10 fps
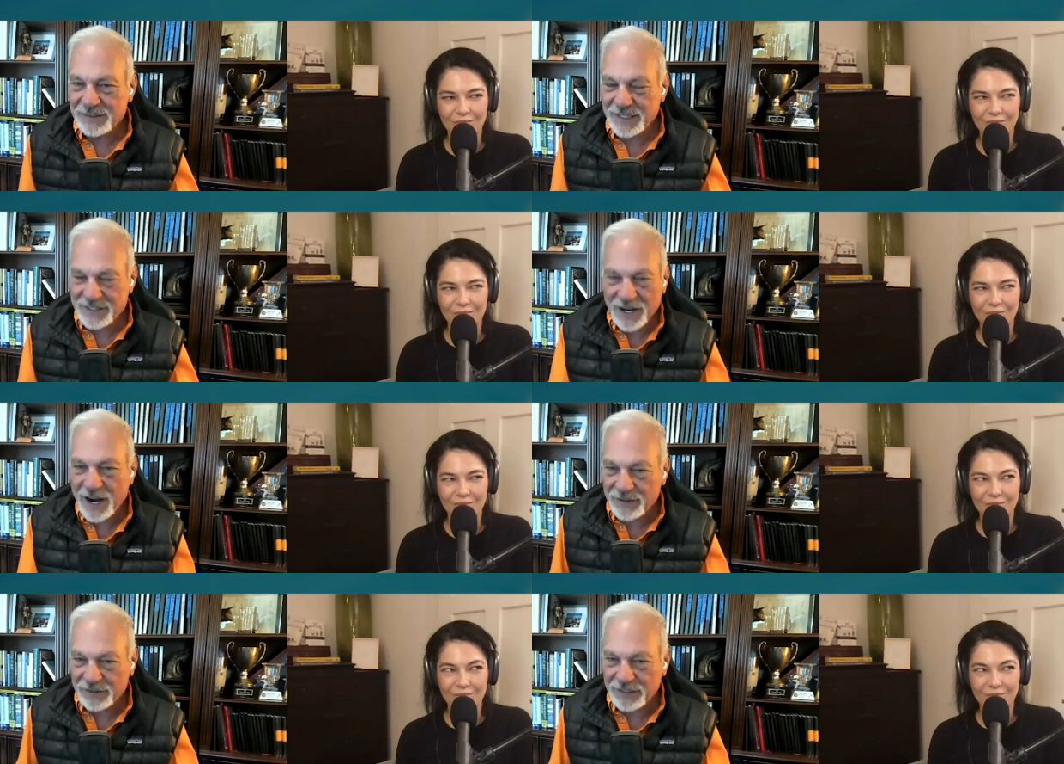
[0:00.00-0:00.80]

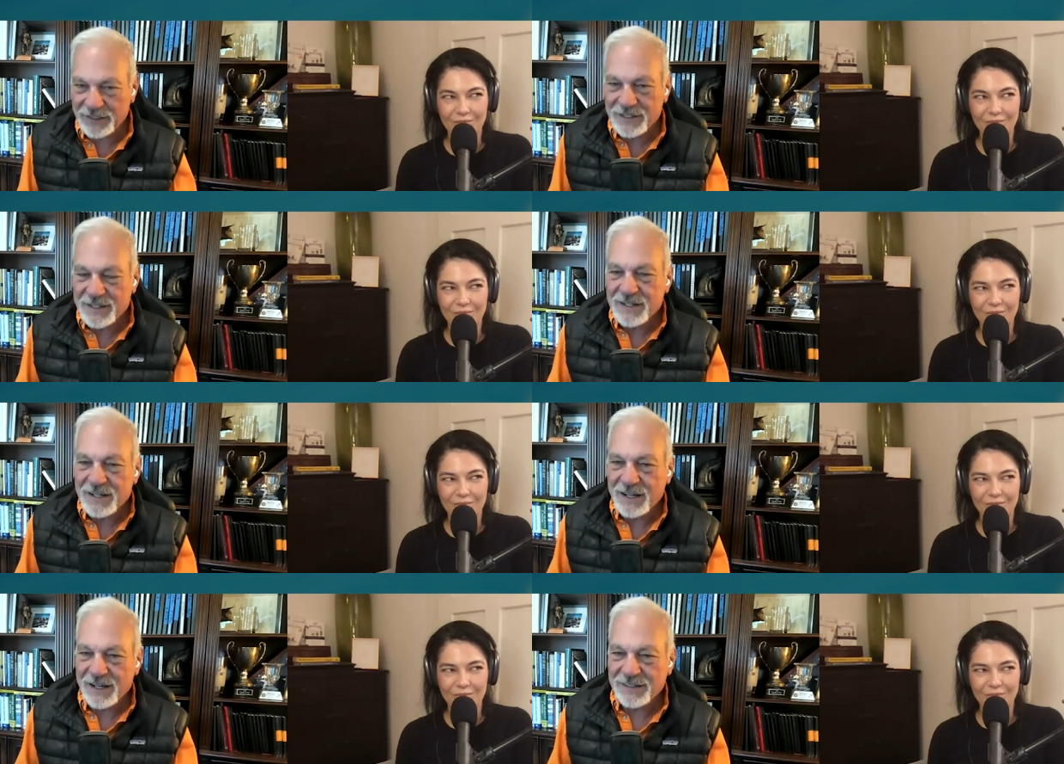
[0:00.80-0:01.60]
Speaker 1: entirely.
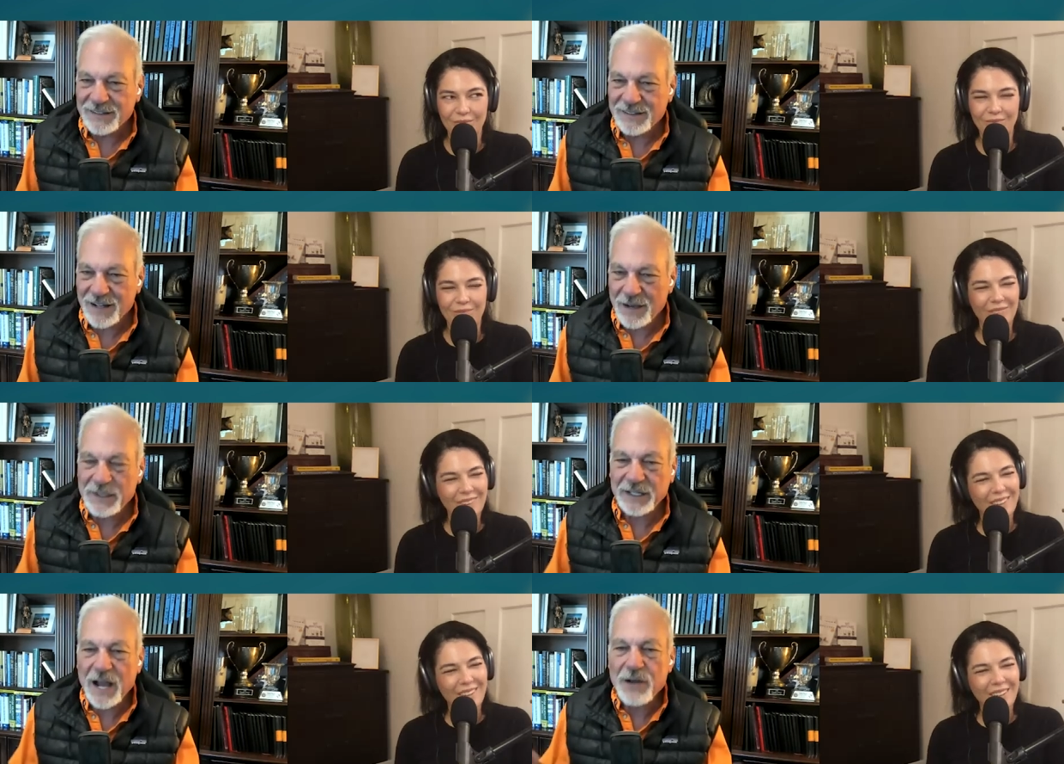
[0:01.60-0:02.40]
I mean,
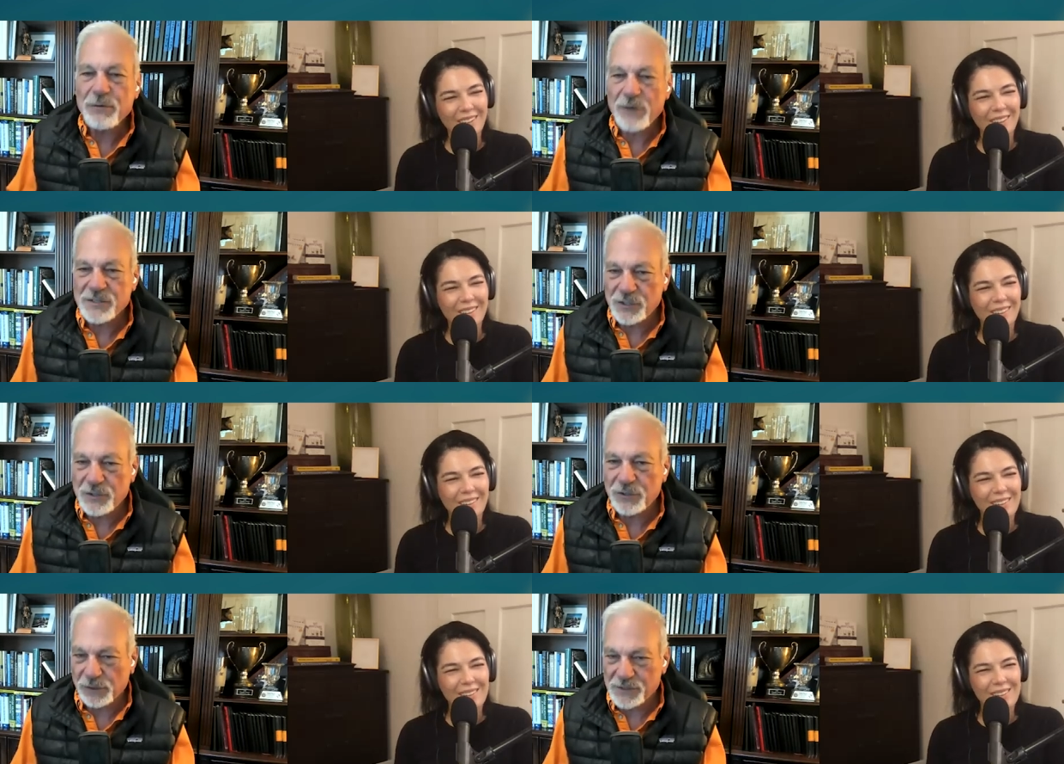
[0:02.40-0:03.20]
the guy who runs
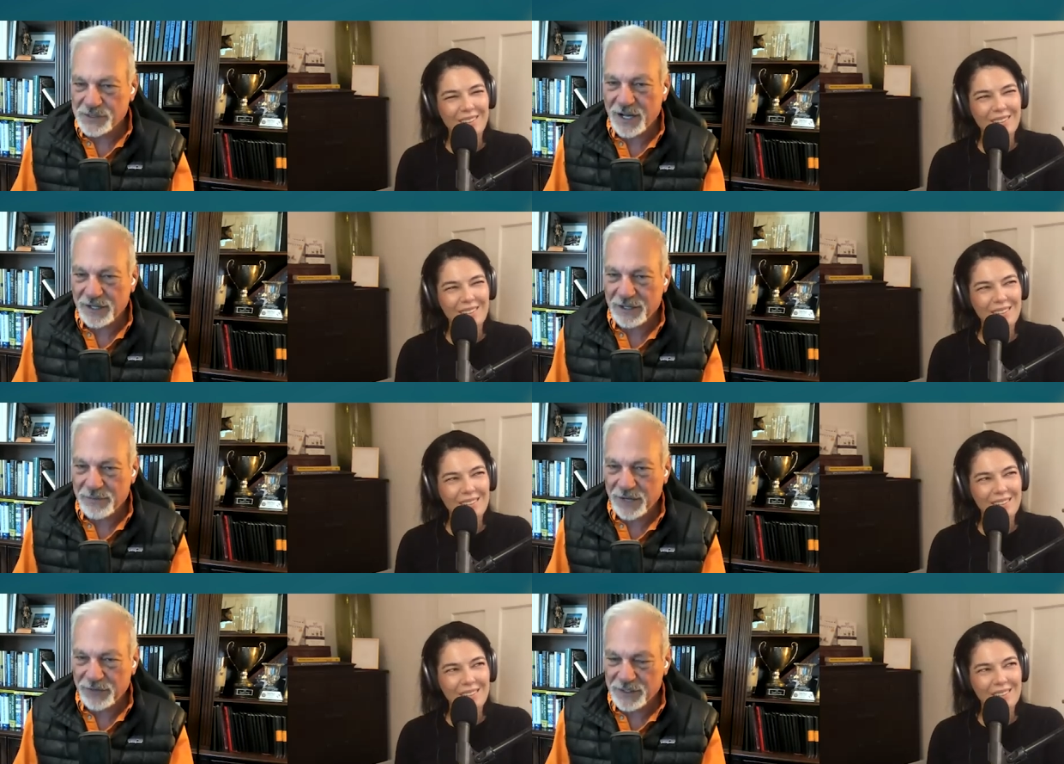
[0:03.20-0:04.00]
Google was talking
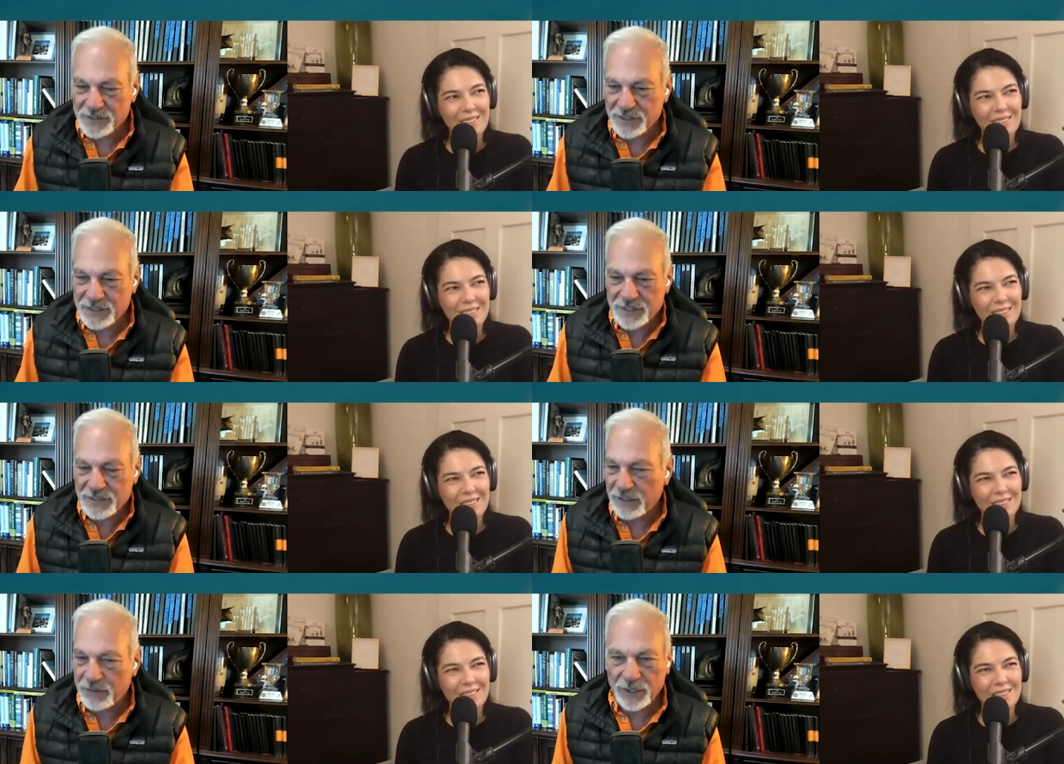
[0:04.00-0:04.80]
about this. He said
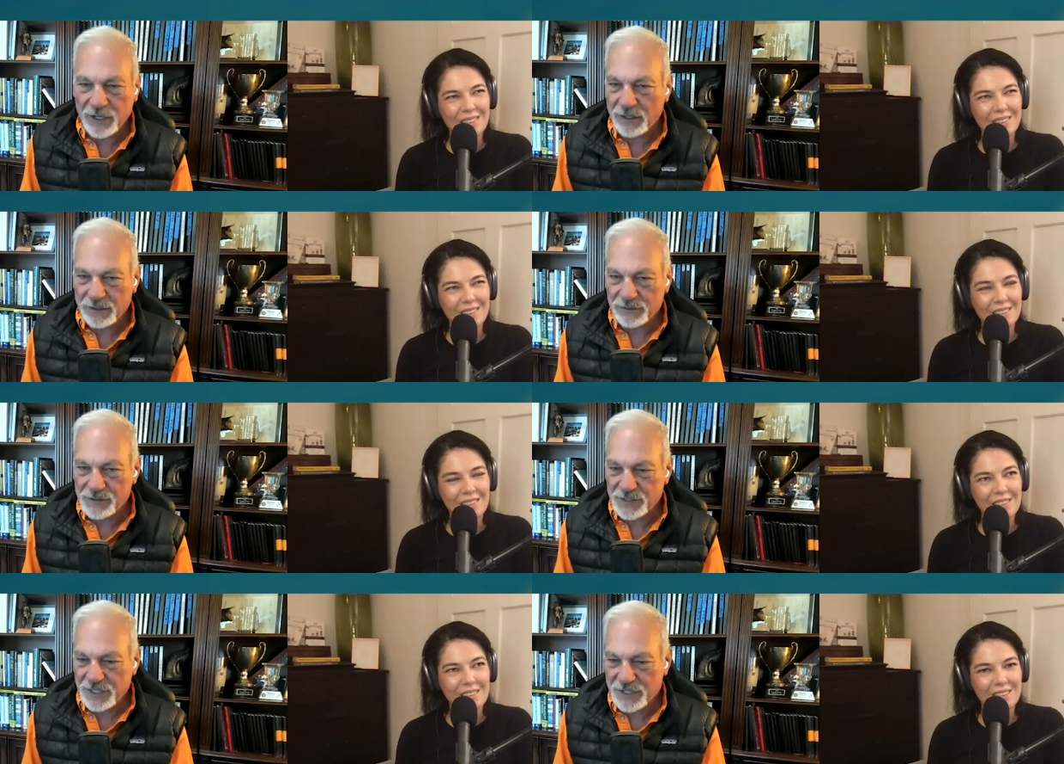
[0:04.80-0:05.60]
they, we call it
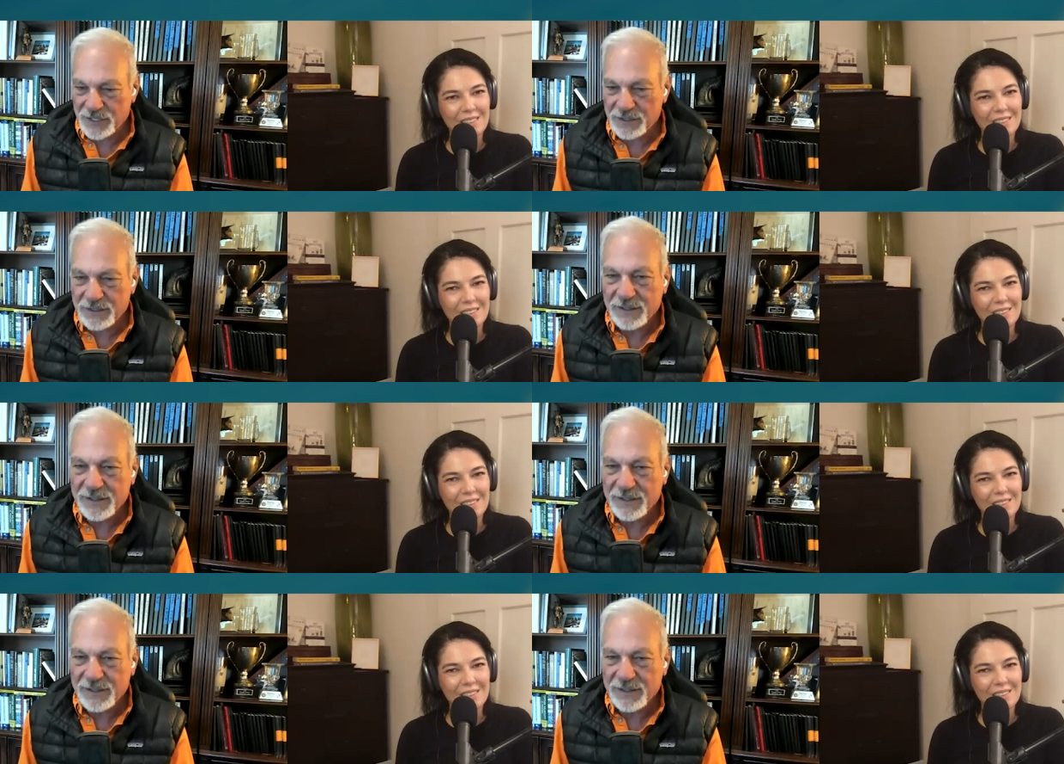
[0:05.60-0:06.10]
hallucination.